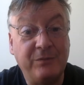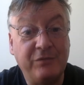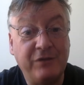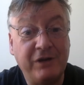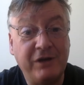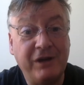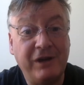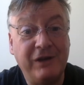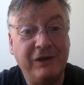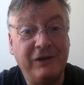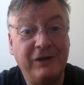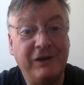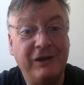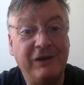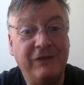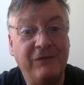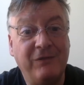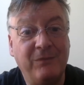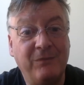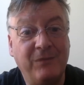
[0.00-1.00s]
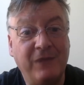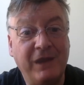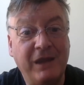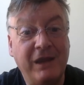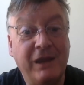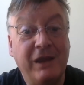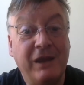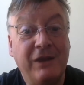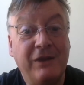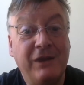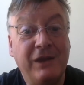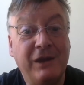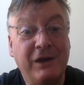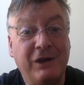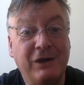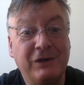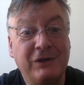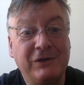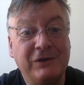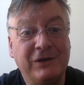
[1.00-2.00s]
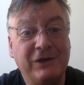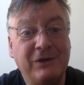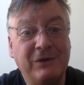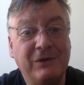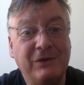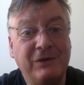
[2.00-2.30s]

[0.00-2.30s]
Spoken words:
brilliantly for me, they also